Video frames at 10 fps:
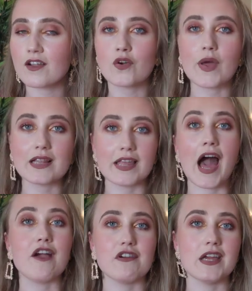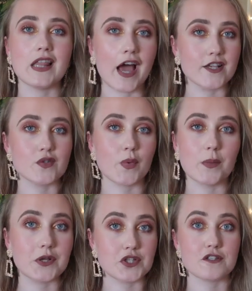Quickly, I realised we
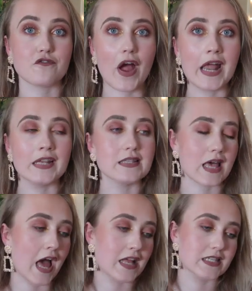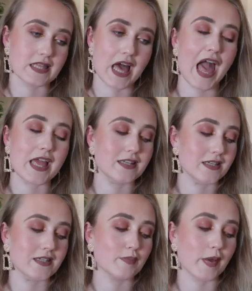were just friends and that
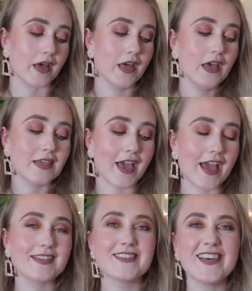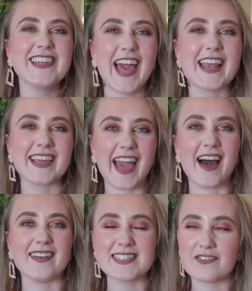ended. But yeah, it still kind of
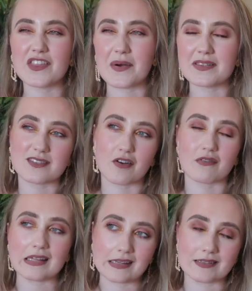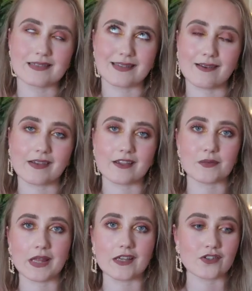counts, even though it's not really a serious
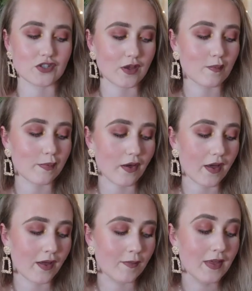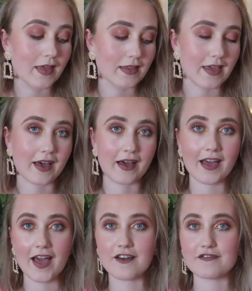relationship. But yeah,
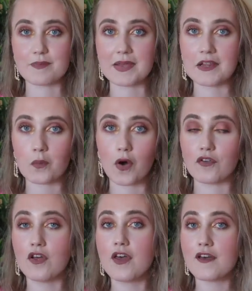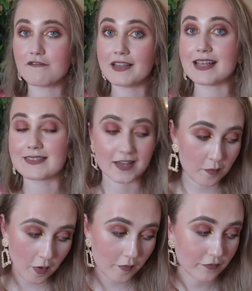I have been in one for less than a
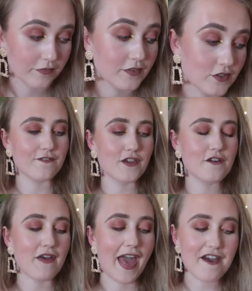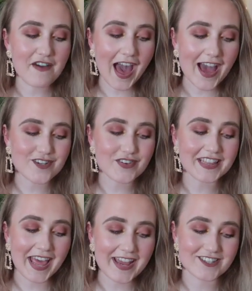month. If you've ever had a
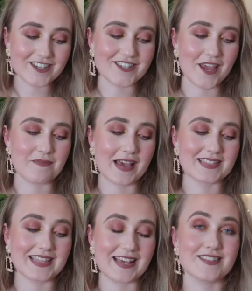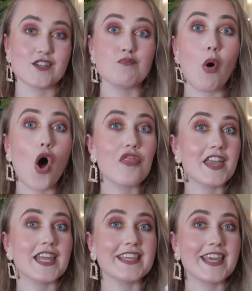relationship that's lasted more
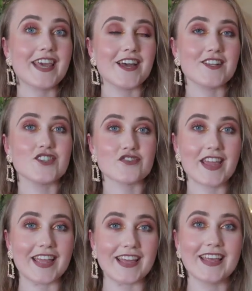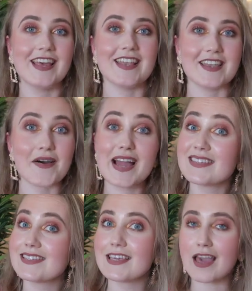than a year, drink. Now, I
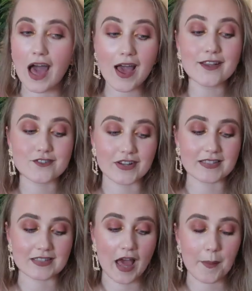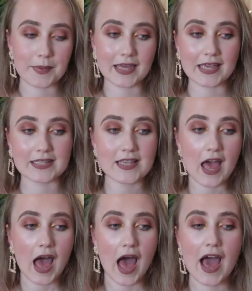actually can't drink to that because
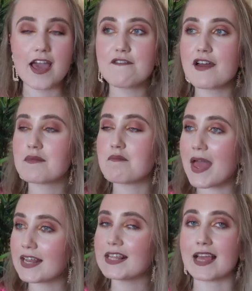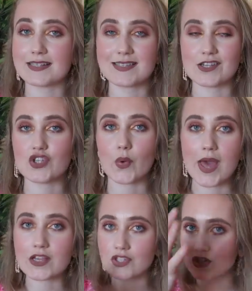I have had many like
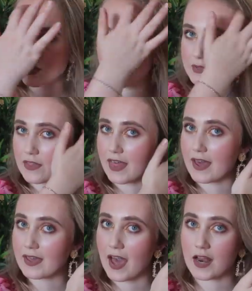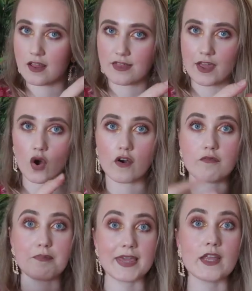situationships and that kind of thing, or
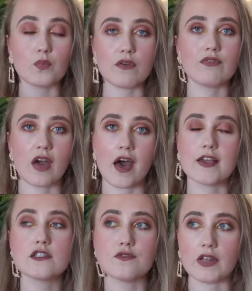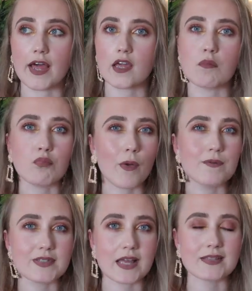I've been with guys for like
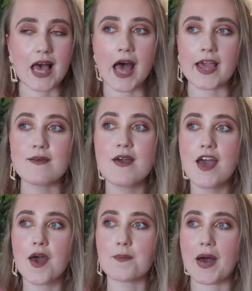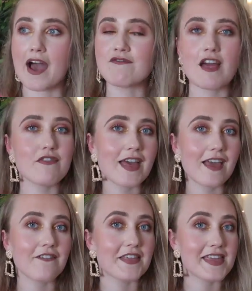months at a time, but I've never
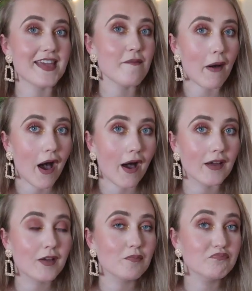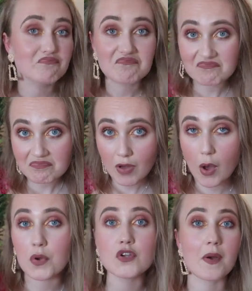hit the year mark.
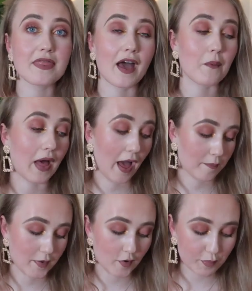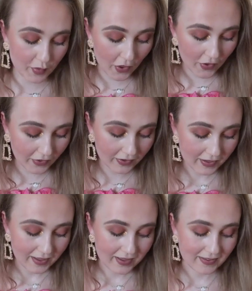I wonder when that will happen. But
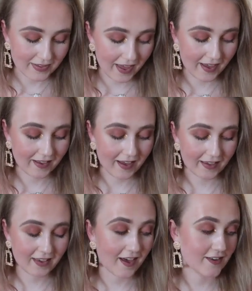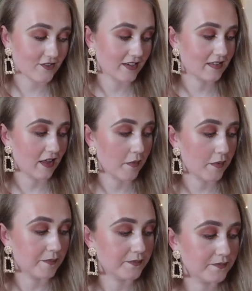yeah, I can't drink to that
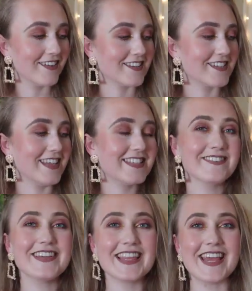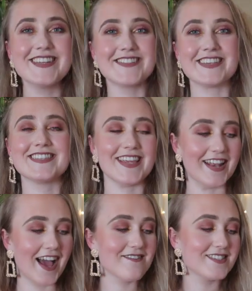one. Gosh, these are really
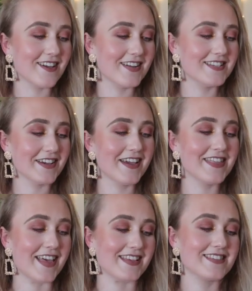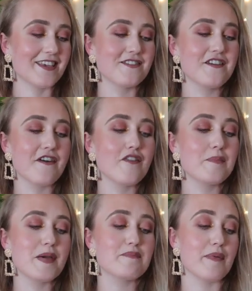interesting. I'm so enjoying this. If you've ever
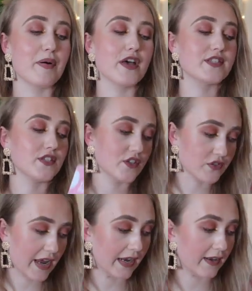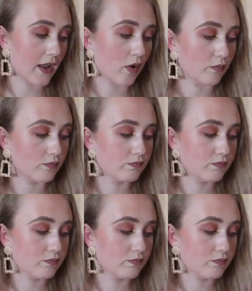been proposed to, drink. No.